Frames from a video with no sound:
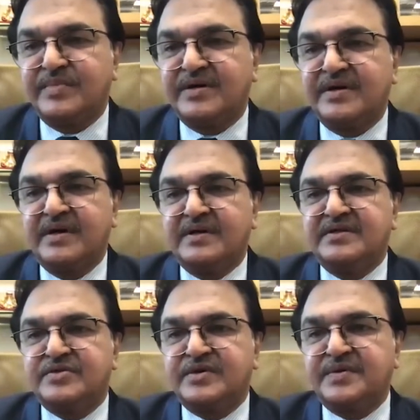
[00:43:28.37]
But
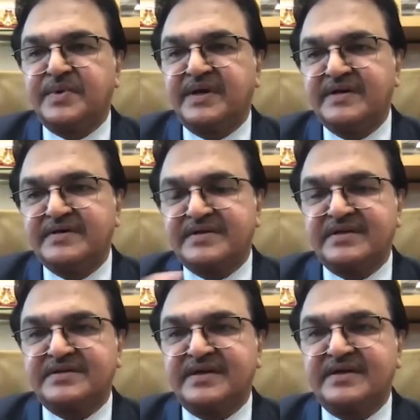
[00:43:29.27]
this was a very
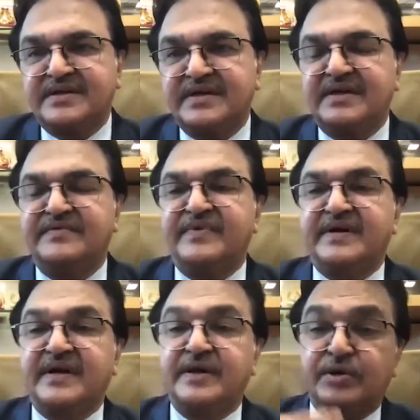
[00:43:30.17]
interesting thing. In
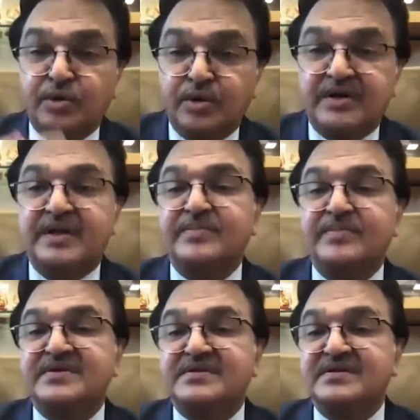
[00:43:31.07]
fact, I told them
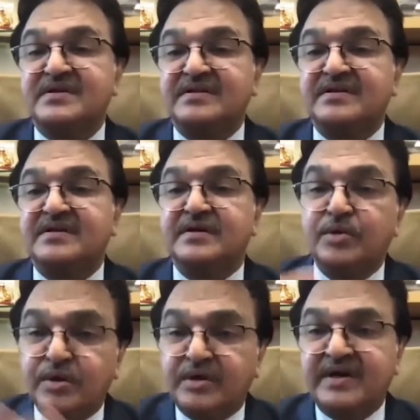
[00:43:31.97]
this is rather a
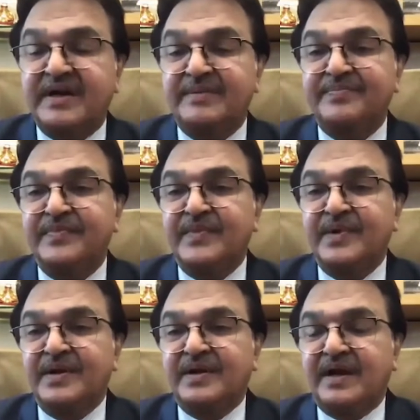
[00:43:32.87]
good time.
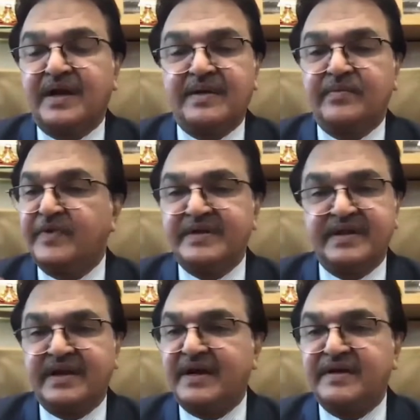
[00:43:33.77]
And when they
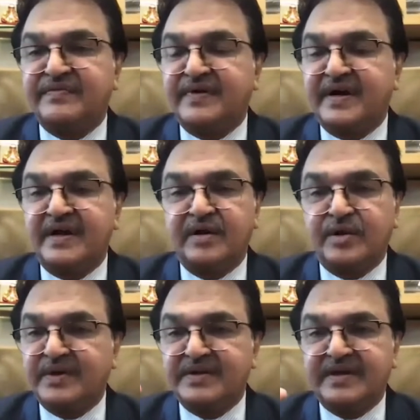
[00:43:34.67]
had a file or
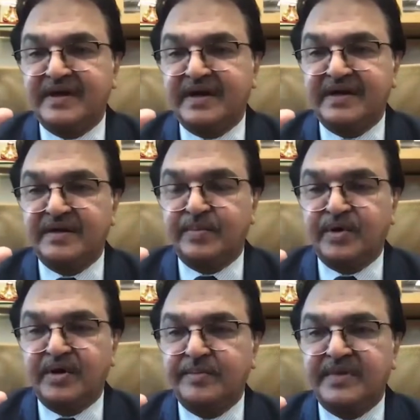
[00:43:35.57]
when they had an
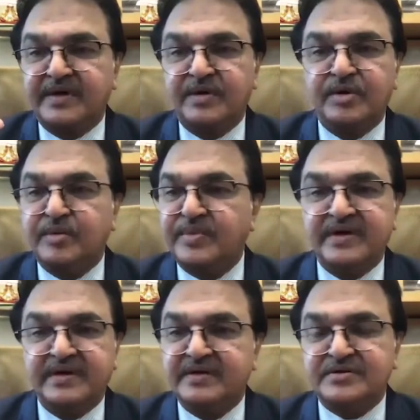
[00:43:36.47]
appointment,
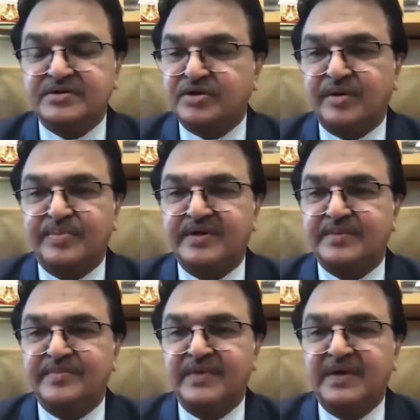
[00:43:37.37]
nobody stopped
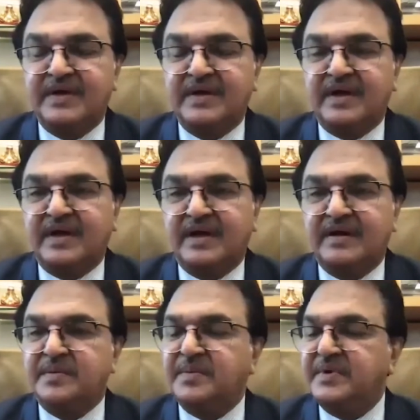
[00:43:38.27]
them.
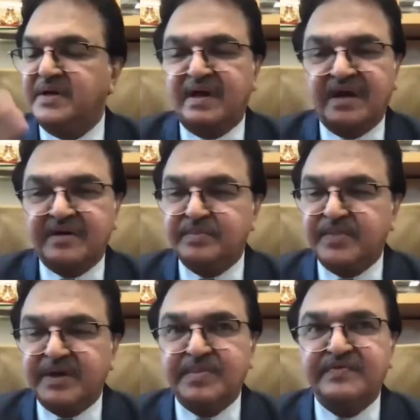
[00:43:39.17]
And we had
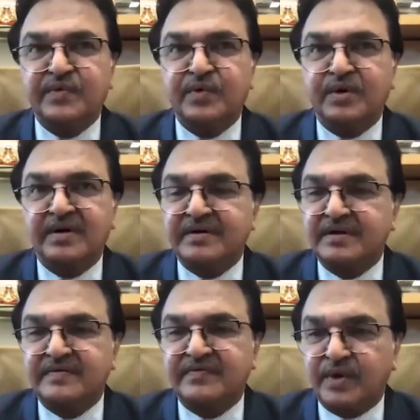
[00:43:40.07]
maybe
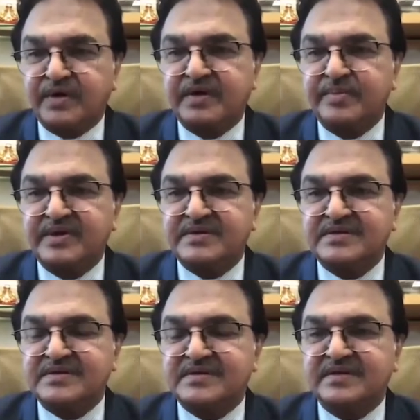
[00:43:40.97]
440
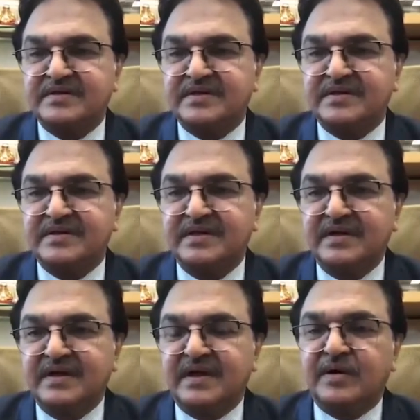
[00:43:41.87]
patients treated.
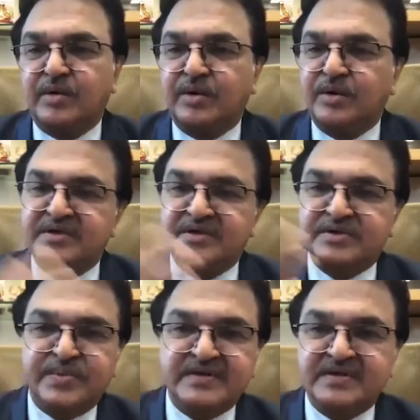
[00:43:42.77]
And all these
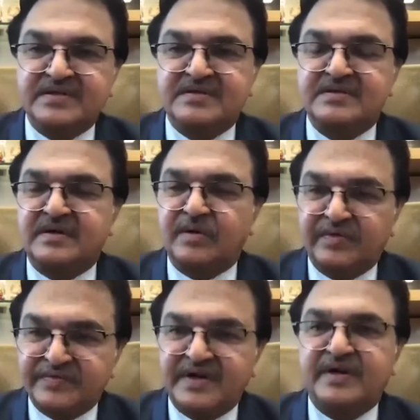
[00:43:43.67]
patients,
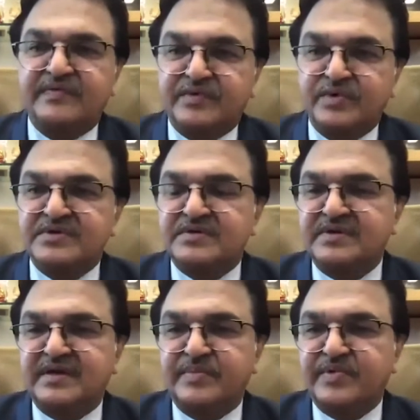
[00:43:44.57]
of that, of course,
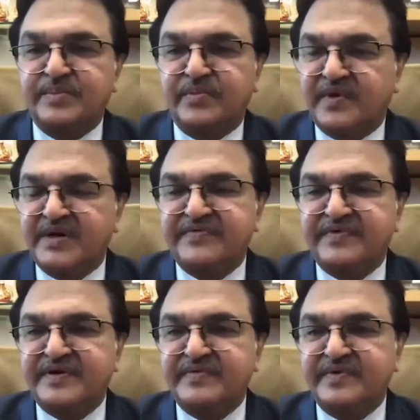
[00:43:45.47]
there were
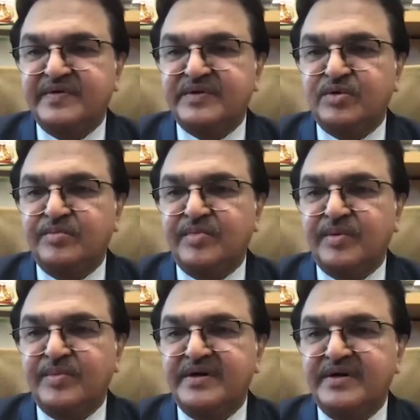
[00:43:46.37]
150 were with
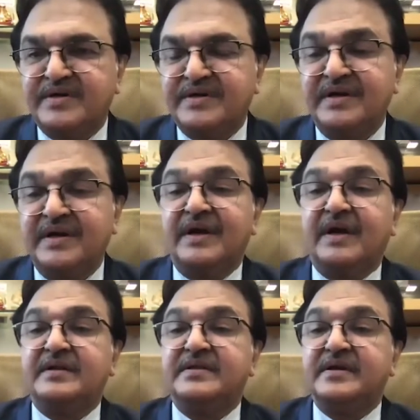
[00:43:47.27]
comorbidity.
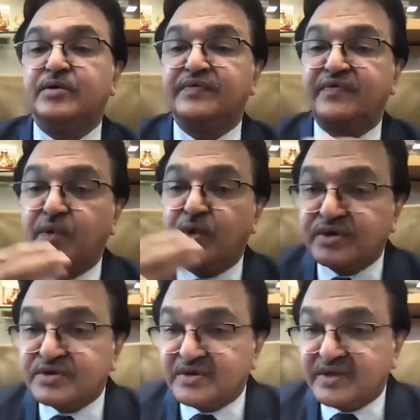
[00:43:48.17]
And they could
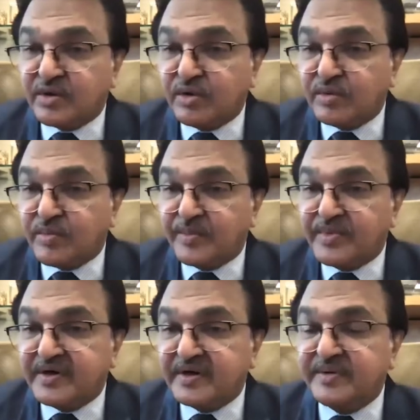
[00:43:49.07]
focus on the
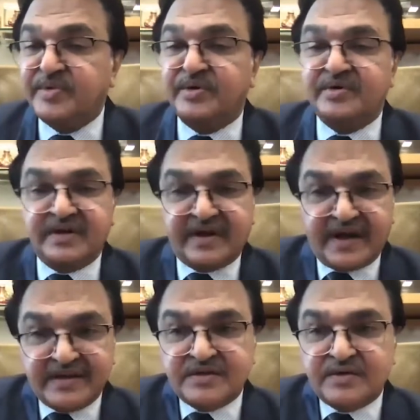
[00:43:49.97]
comorbidity because the
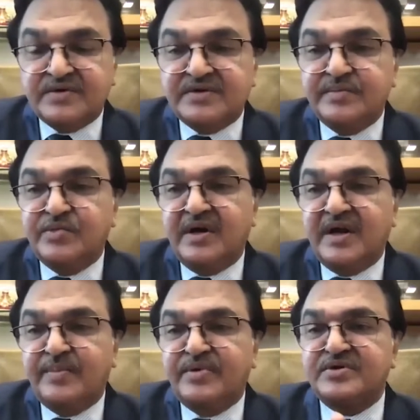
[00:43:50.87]
cancer was removed
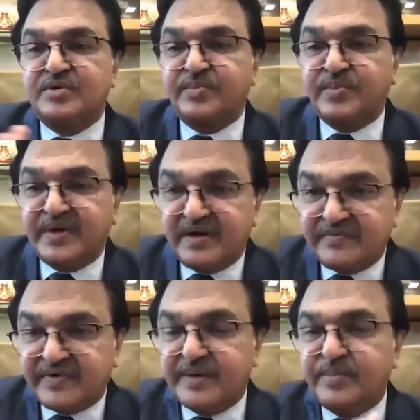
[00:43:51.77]

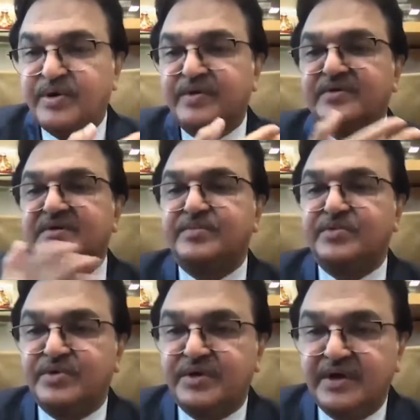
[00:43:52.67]
laparoscopically, fibroid was
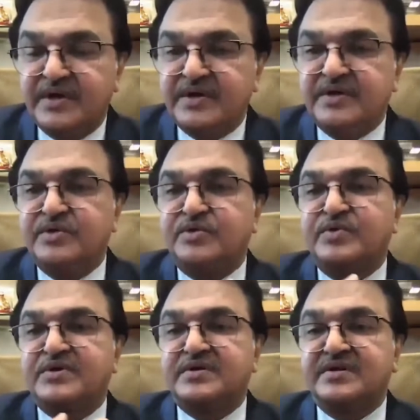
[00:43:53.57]
removed,
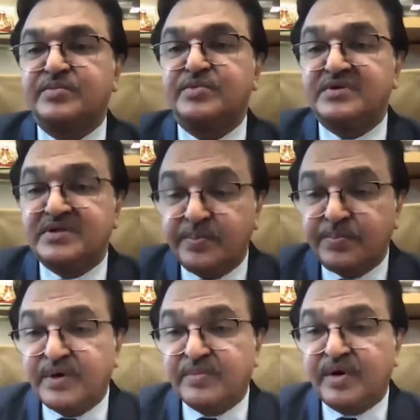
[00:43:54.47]
uterus was removed.
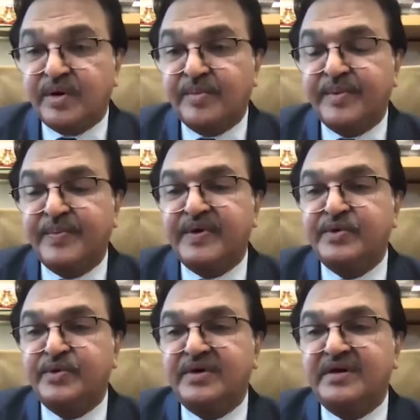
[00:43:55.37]
Simple problem, a
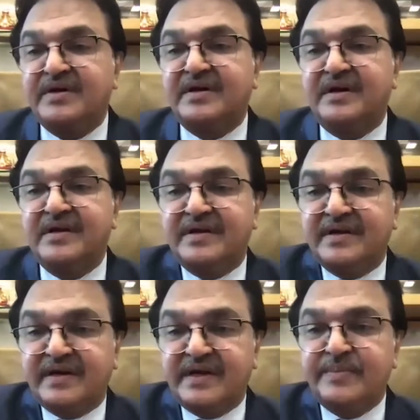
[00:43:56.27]
urinary leak,
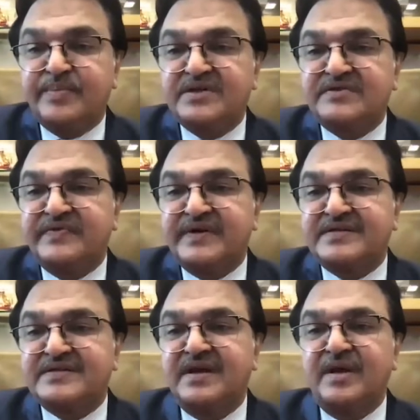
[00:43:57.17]
a tape is
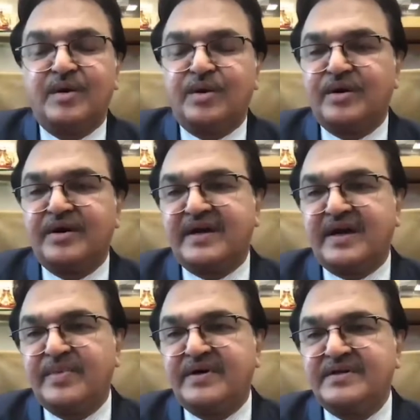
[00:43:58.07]
fixed or a
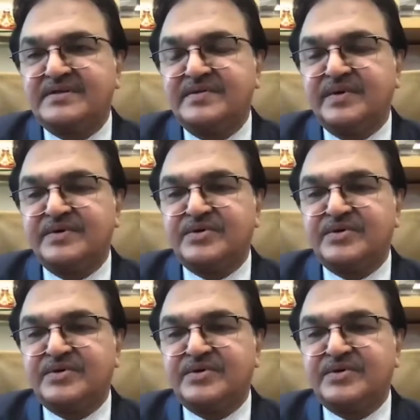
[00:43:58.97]
tablet is given.